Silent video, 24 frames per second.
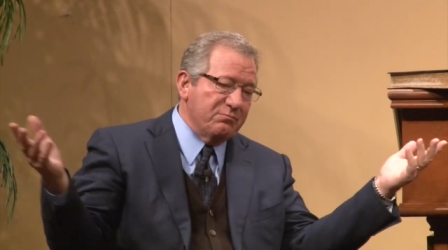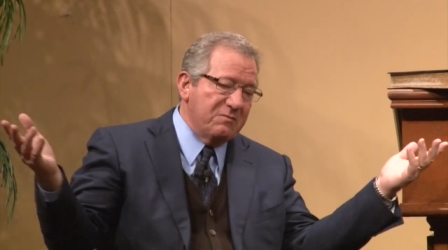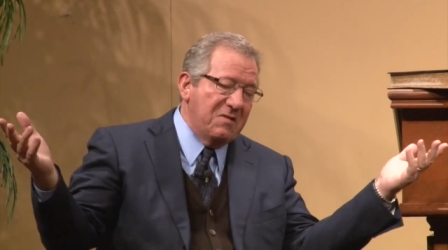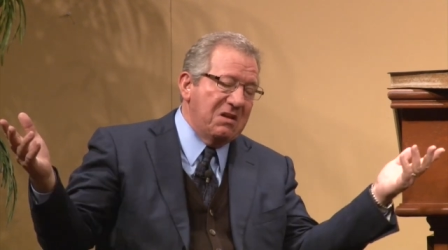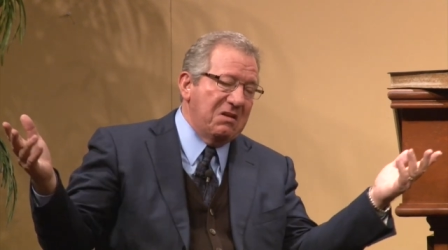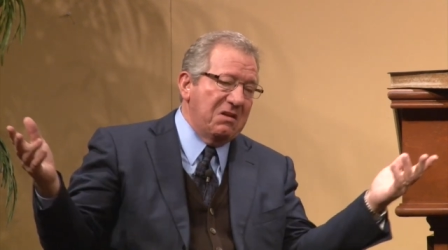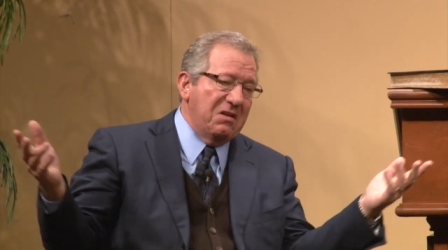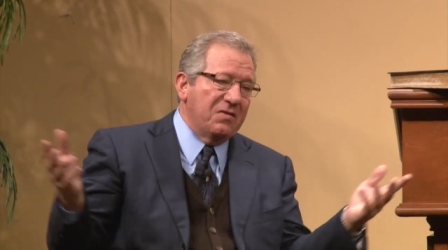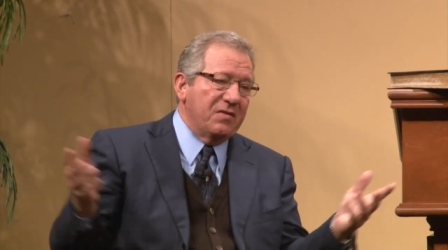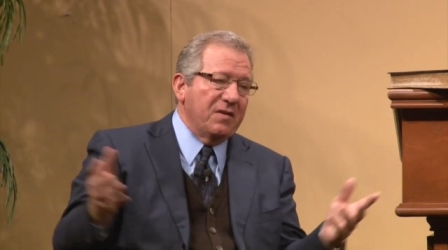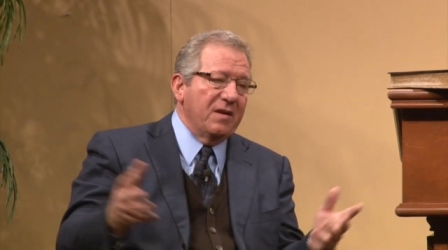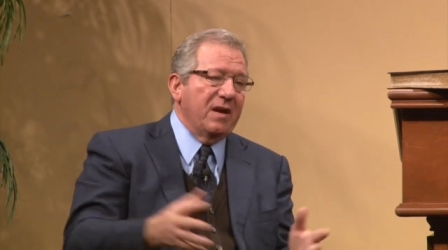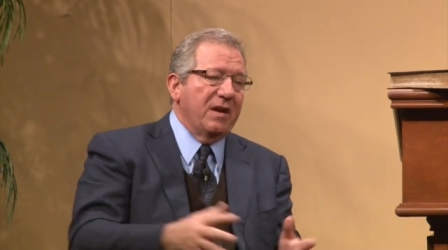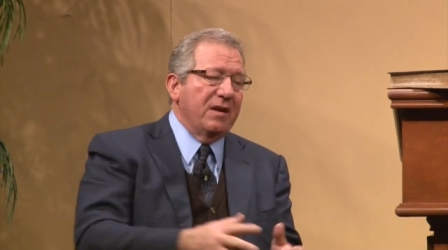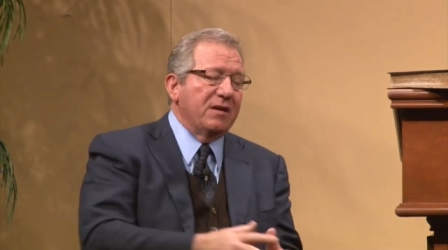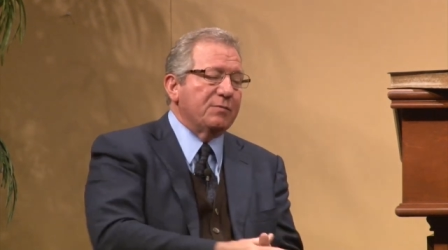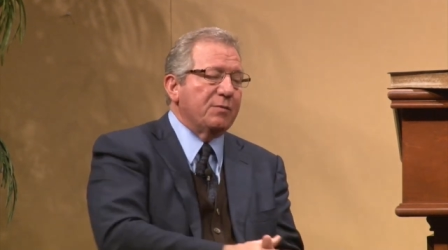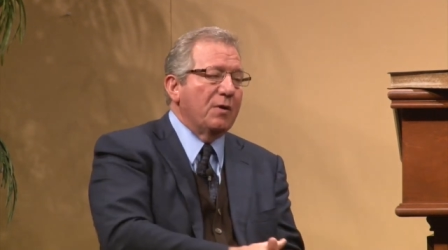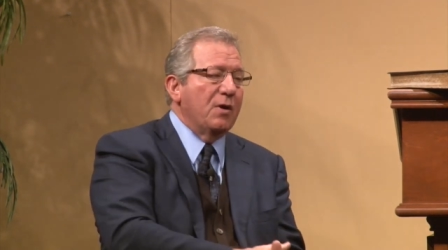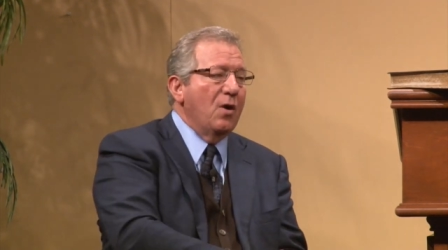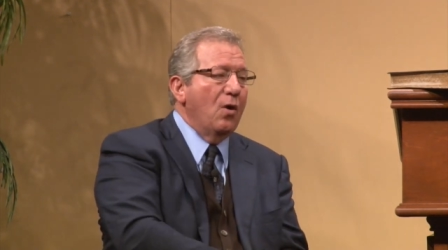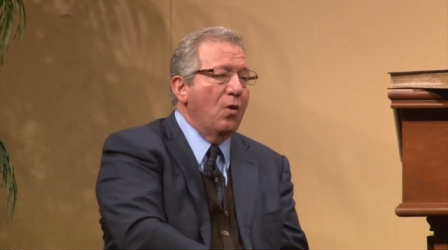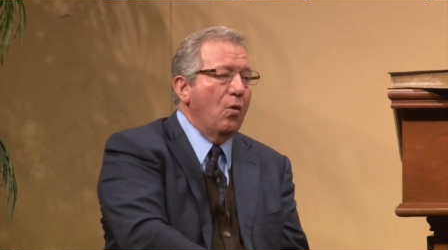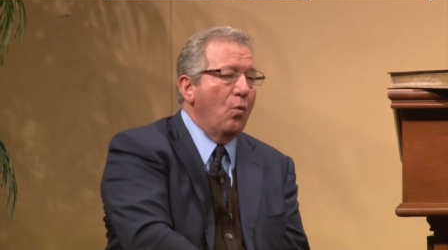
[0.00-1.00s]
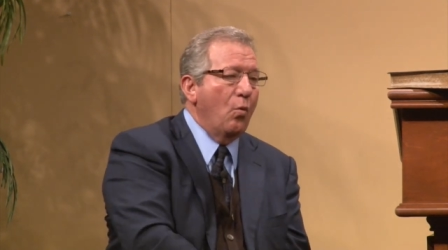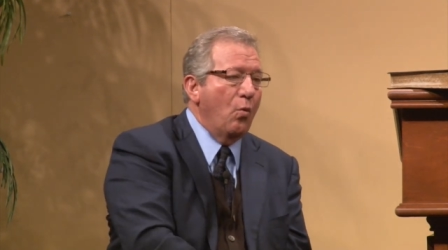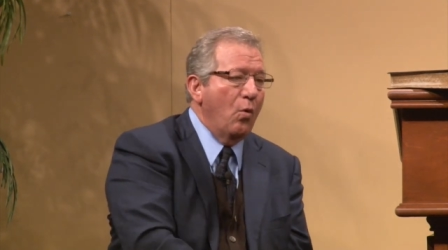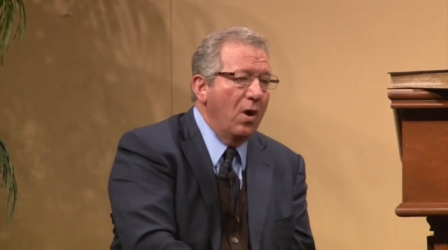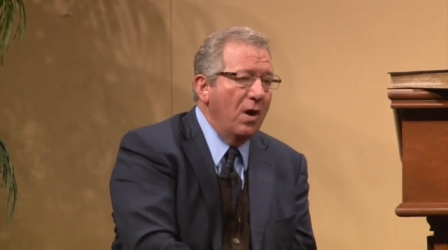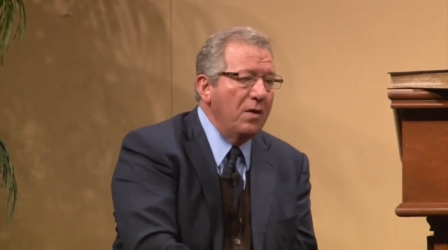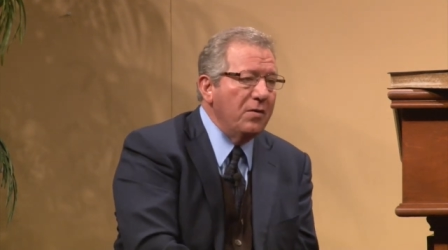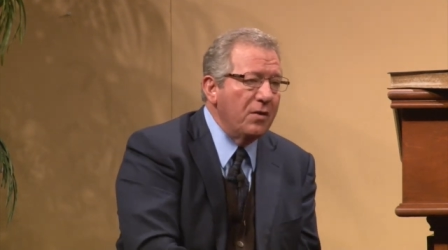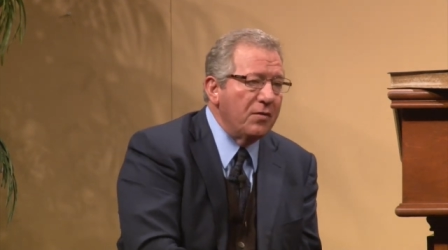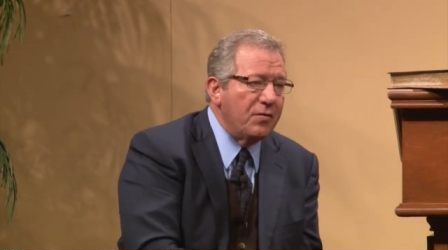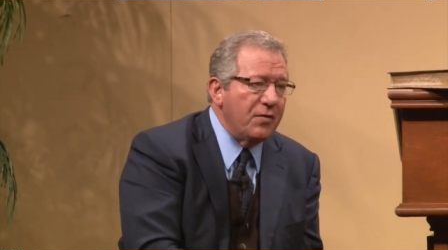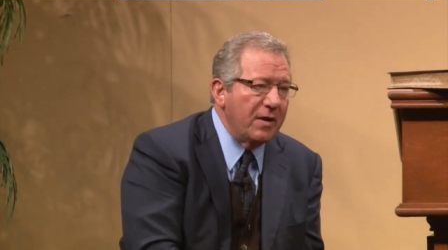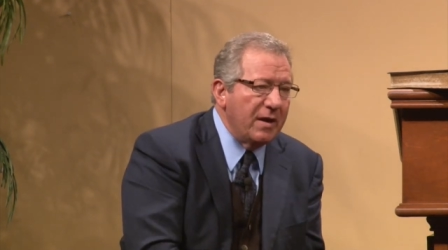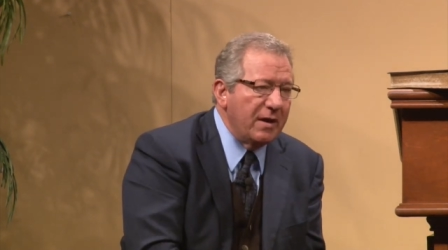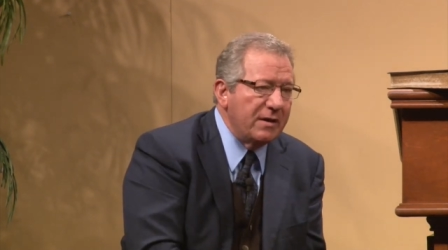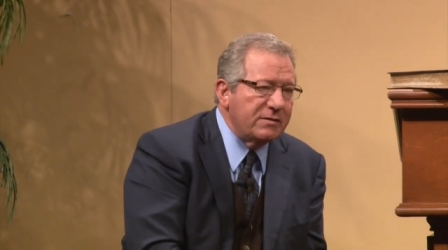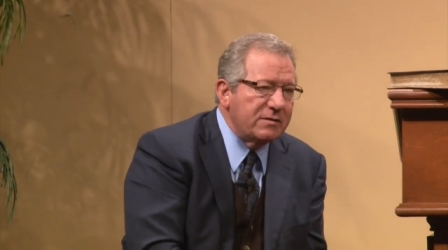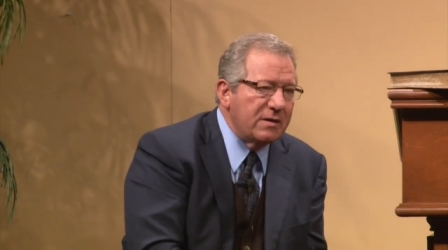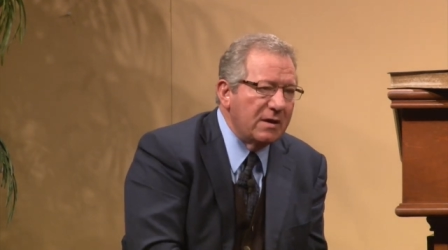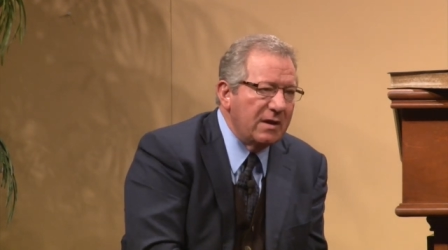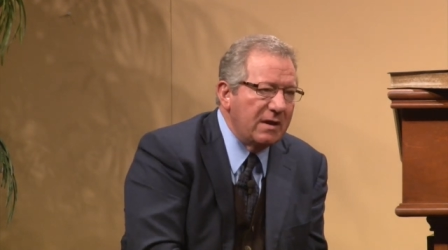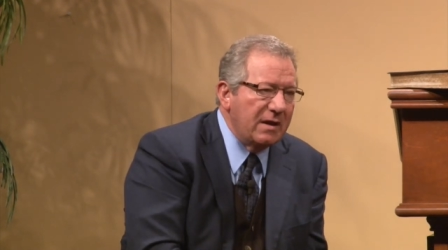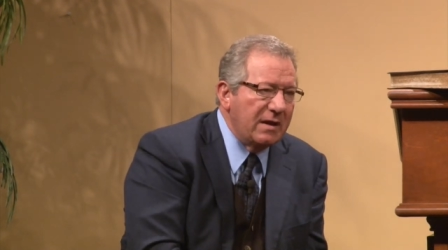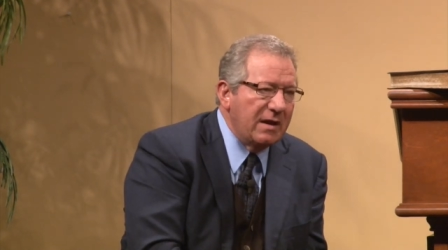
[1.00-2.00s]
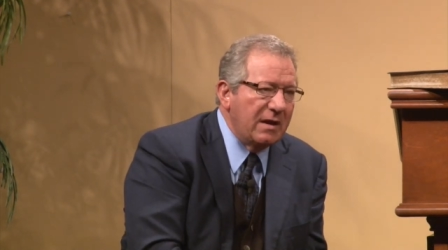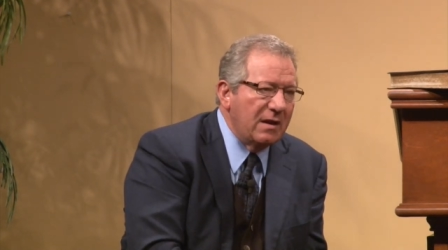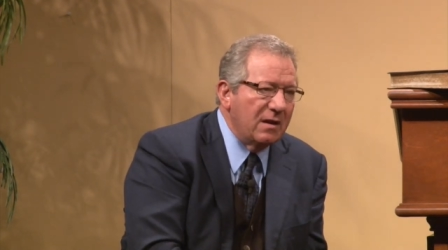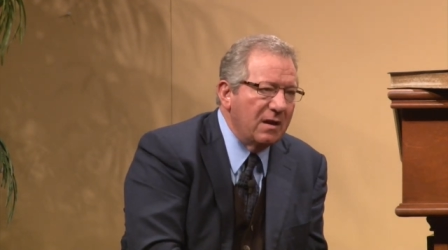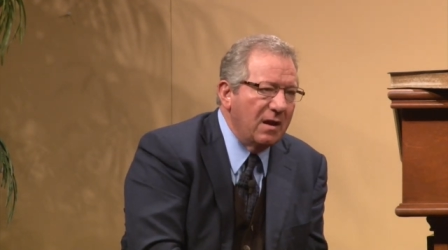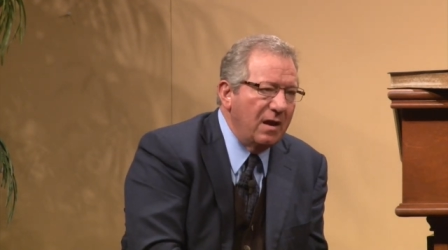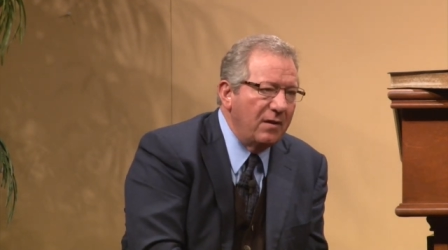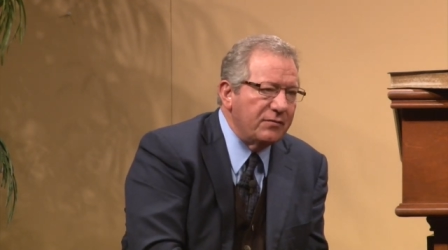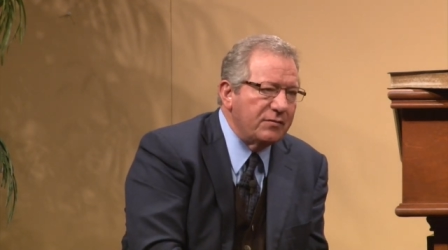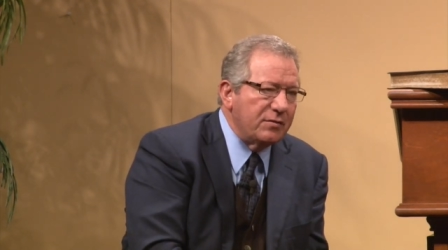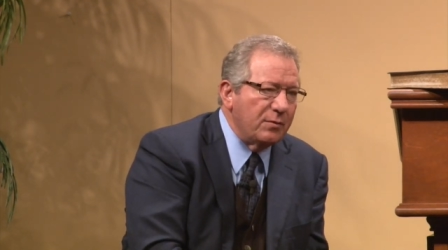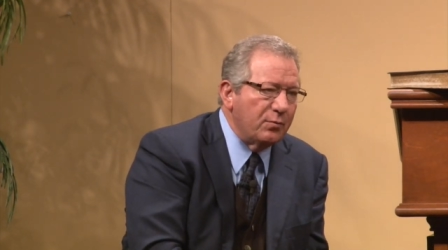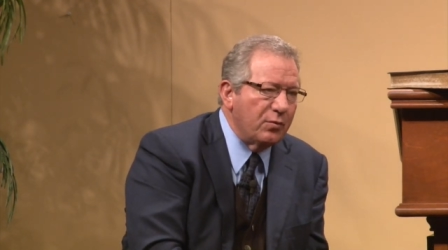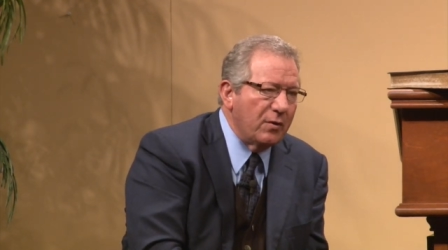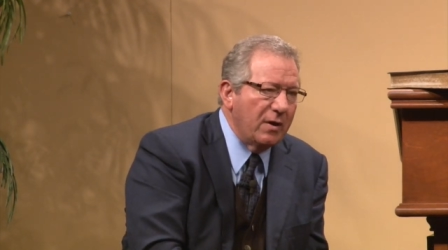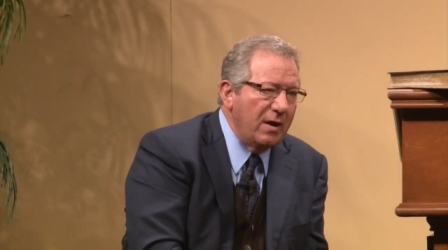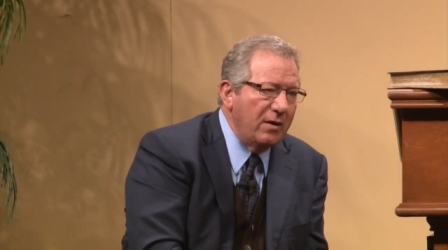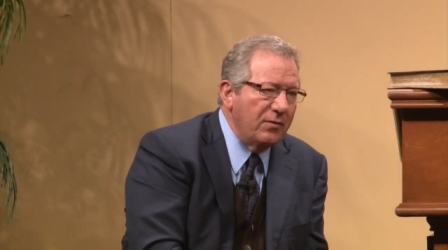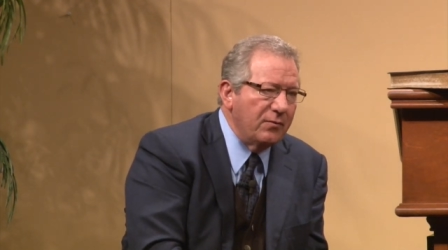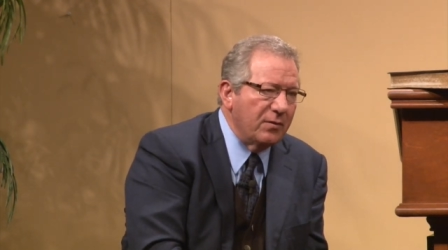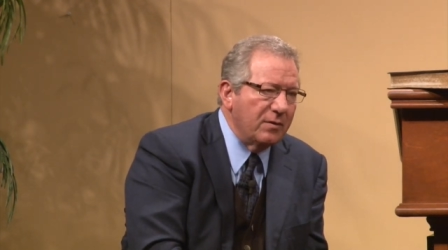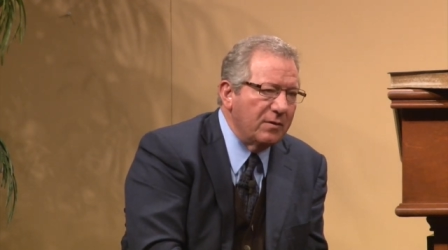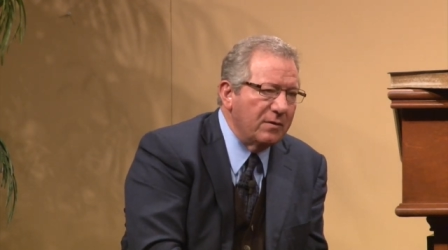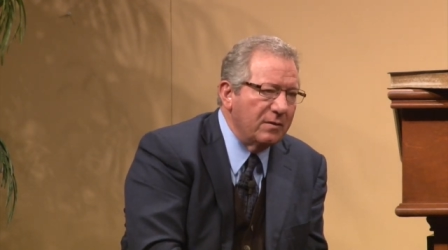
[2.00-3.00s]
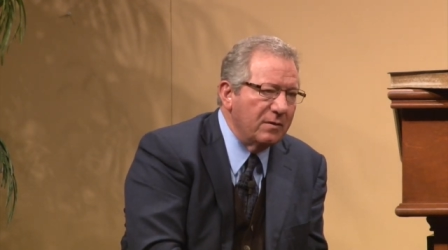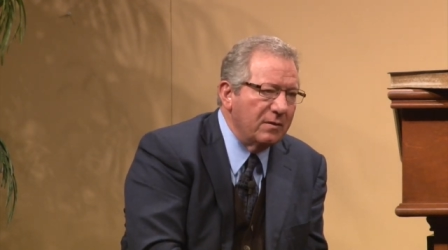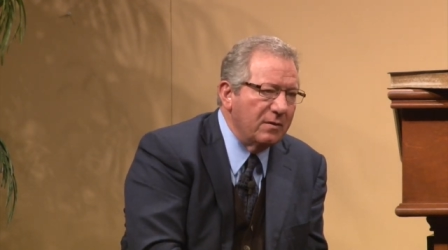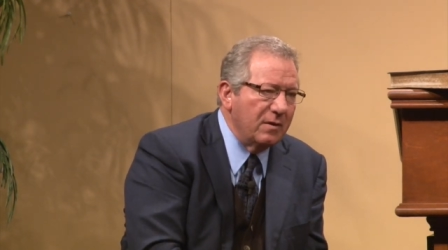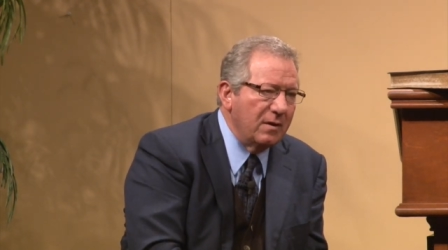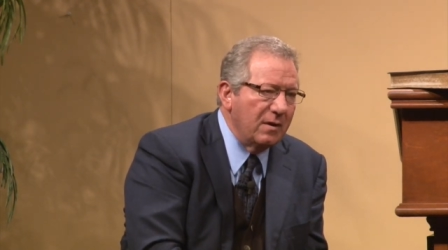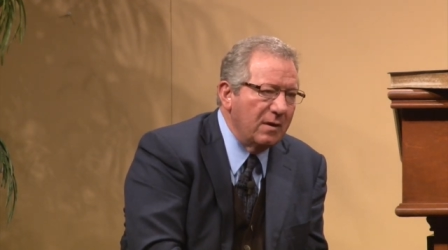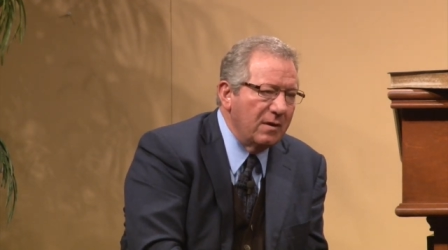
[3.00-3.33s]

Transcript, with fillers: many things, but one of the things, he loves the brethren.